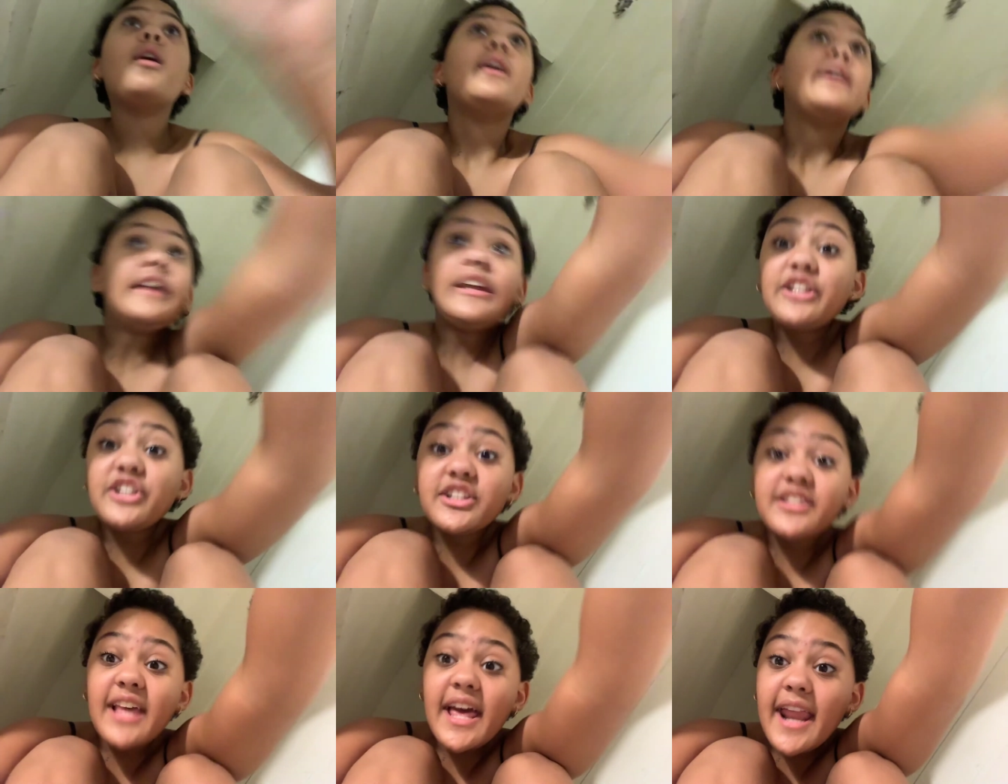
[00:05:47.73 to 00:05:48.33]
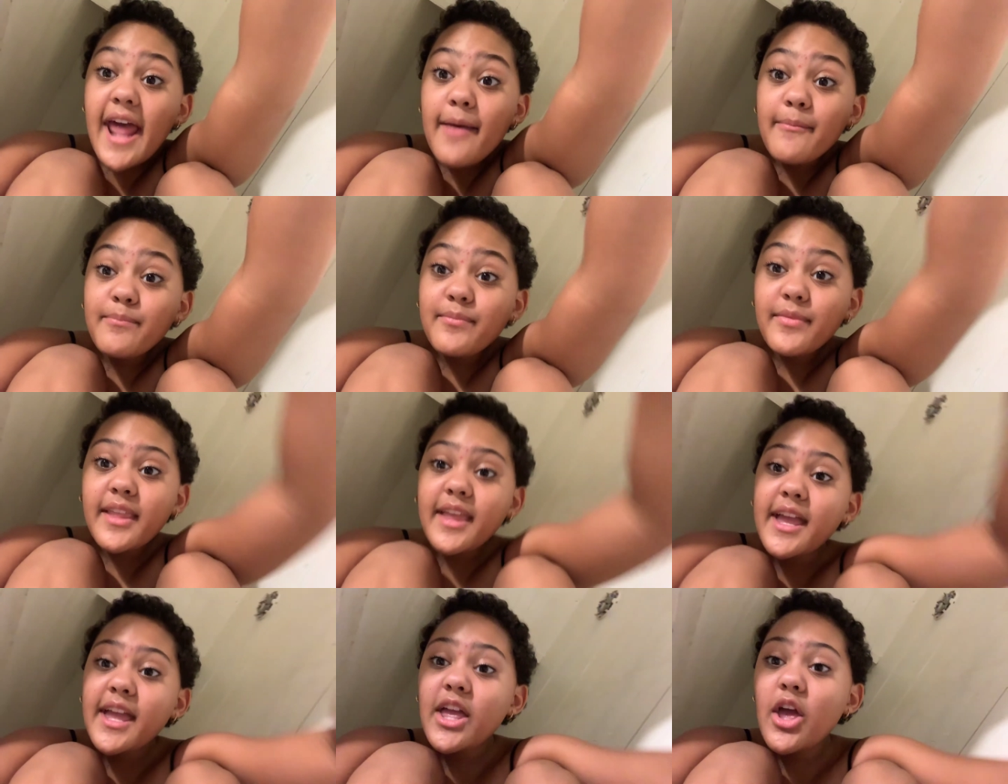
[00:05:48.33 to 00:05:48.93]
He just said it.
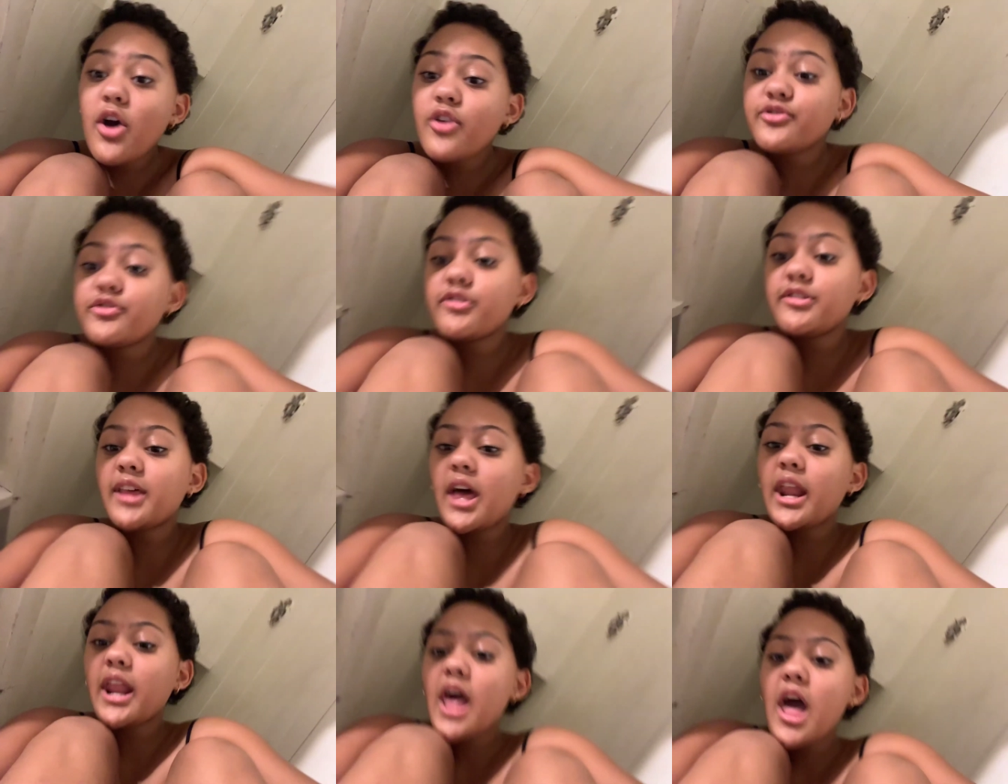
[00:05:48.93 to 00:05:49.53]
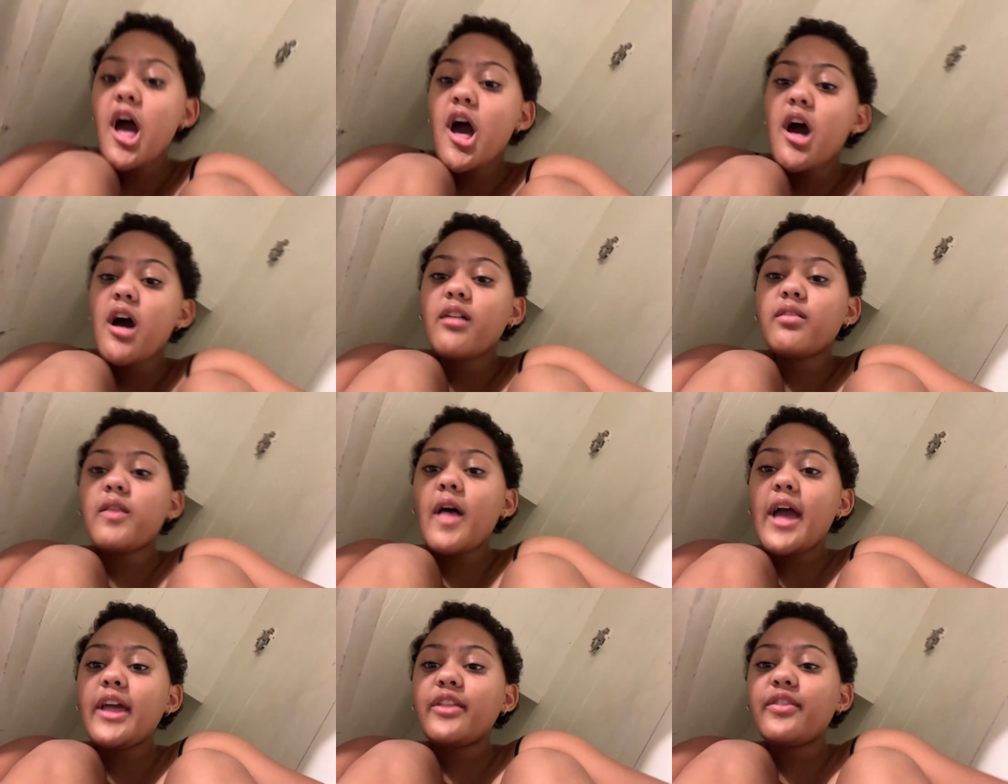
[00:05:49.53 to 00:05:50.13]
He also said,
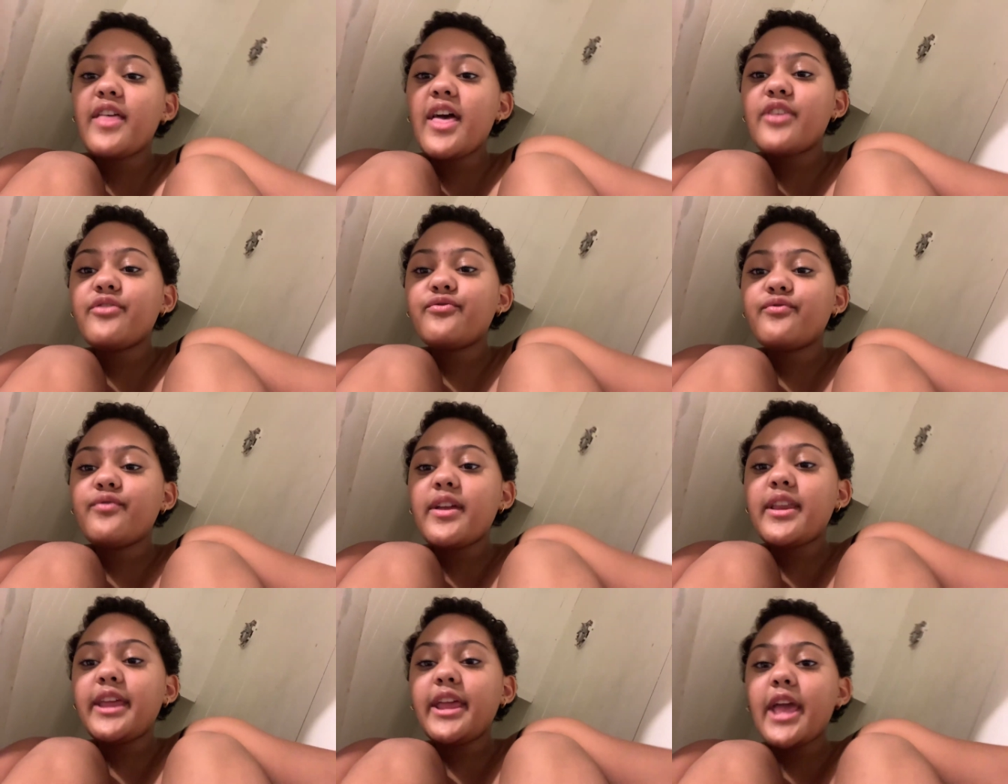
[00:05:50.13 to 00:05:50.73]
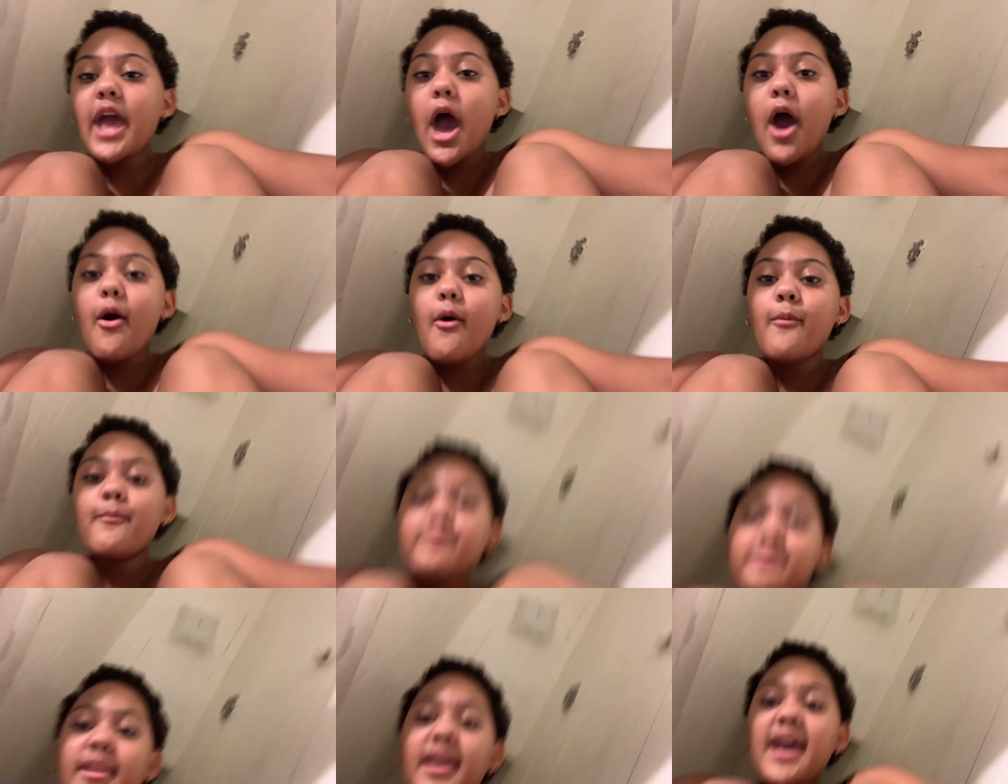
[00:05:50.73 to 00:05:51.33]
like this video
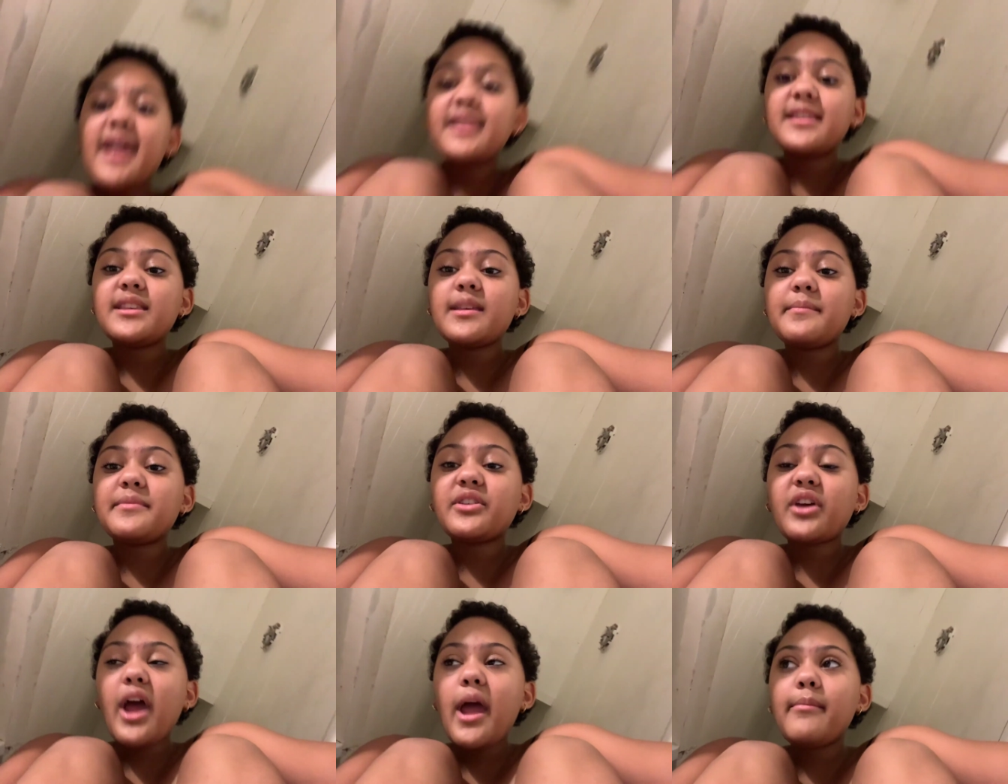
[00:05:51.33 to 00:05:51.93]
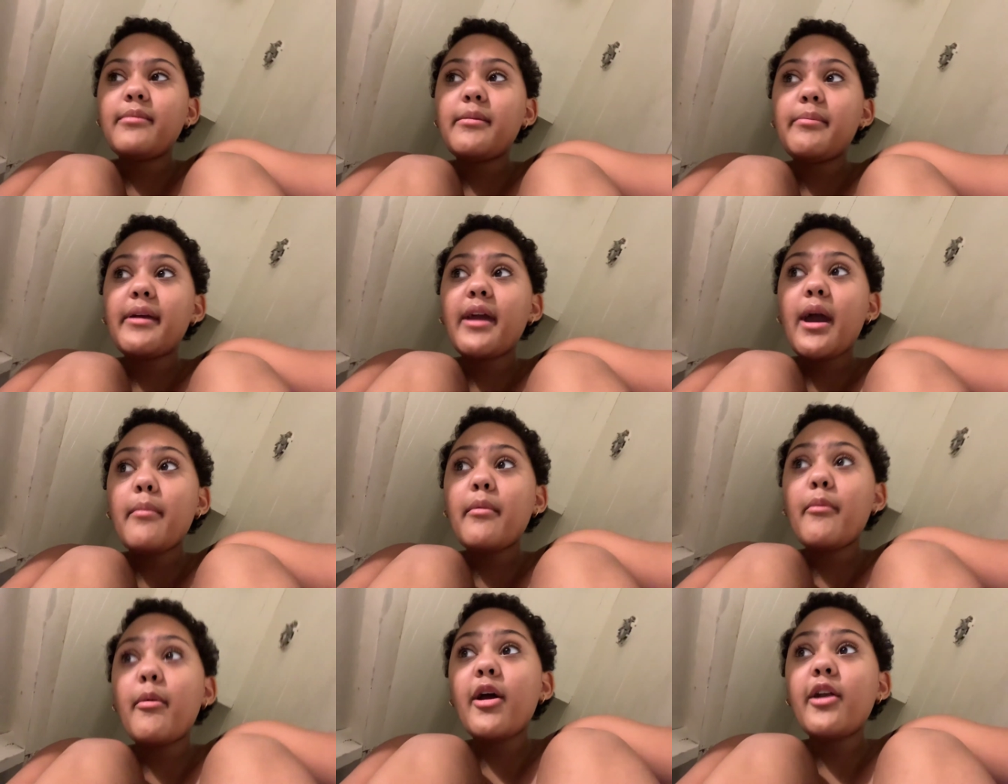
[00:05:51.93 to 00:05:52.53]
and subscribe to
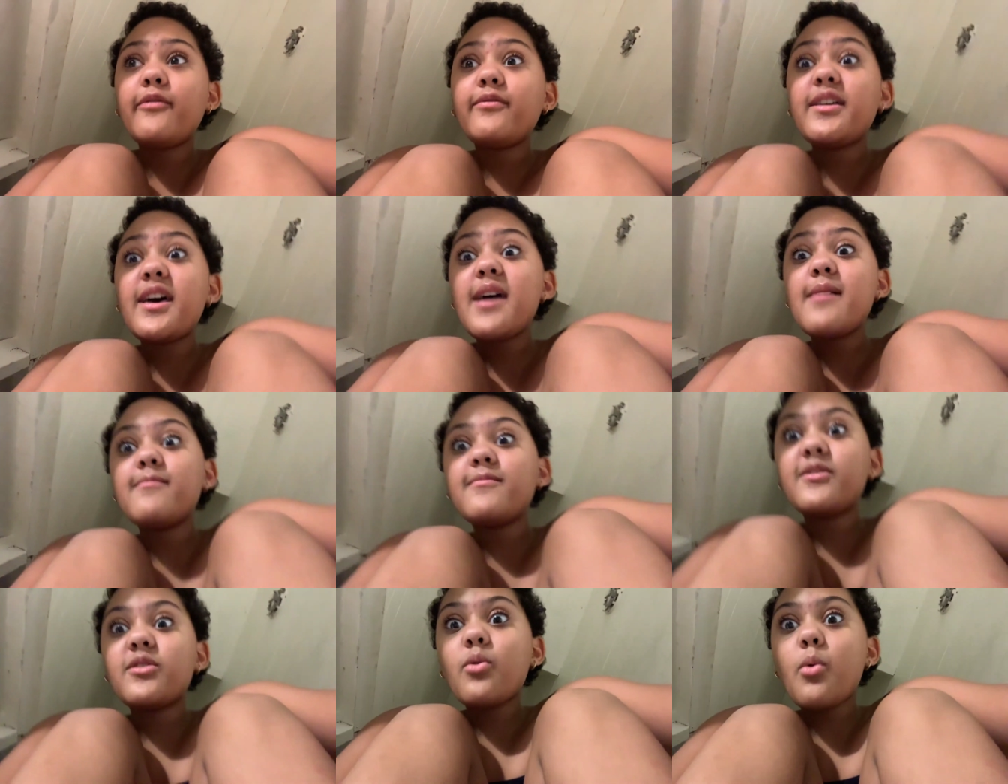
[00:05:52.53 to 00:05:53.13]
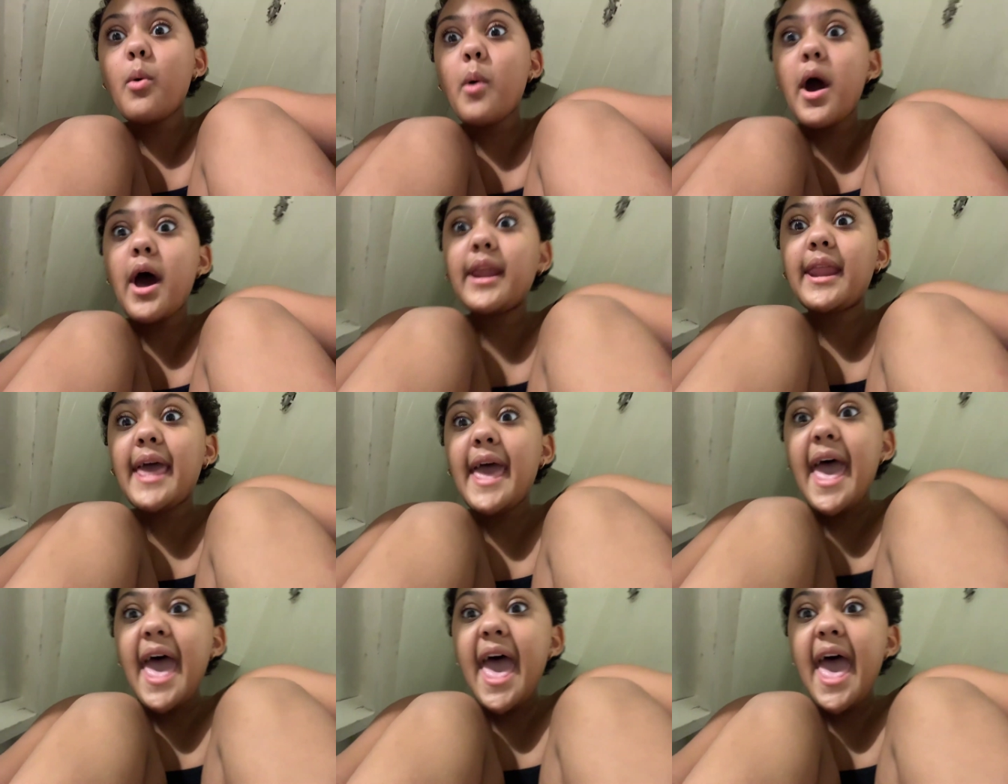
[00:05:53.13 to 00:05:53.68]
become a part of the M Squad.